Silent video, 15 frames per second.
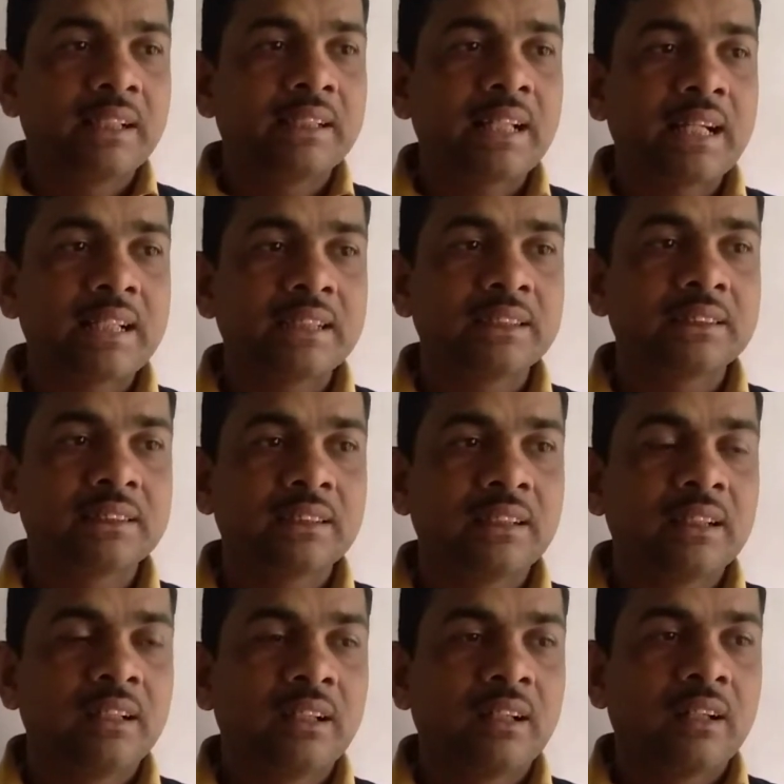that
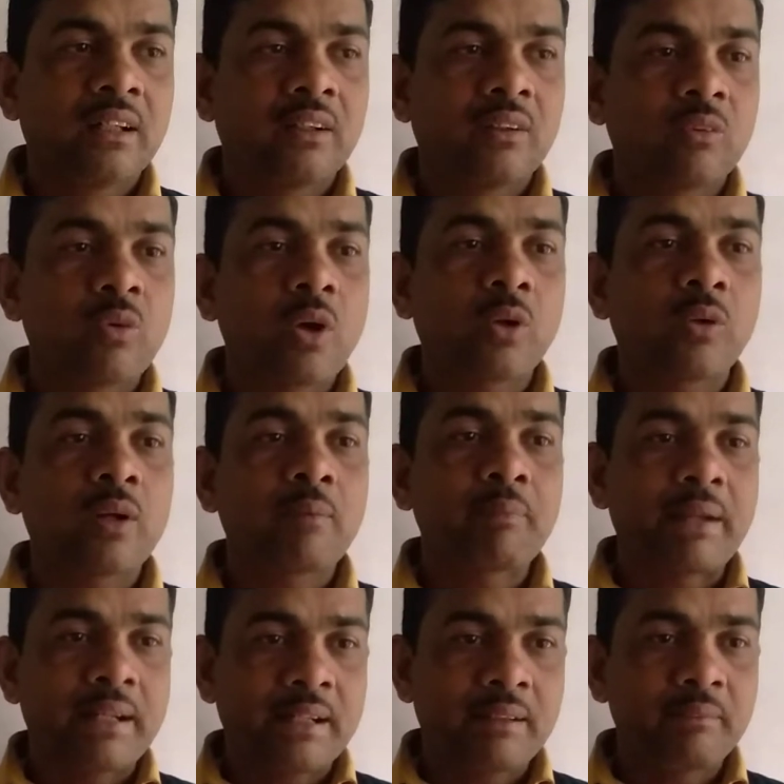is Corona
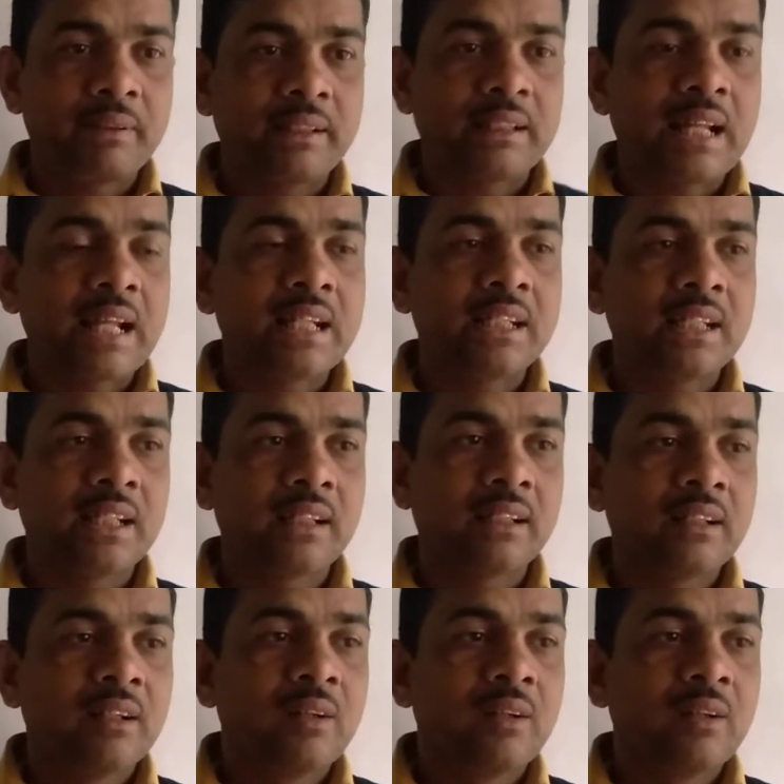pandemic 19.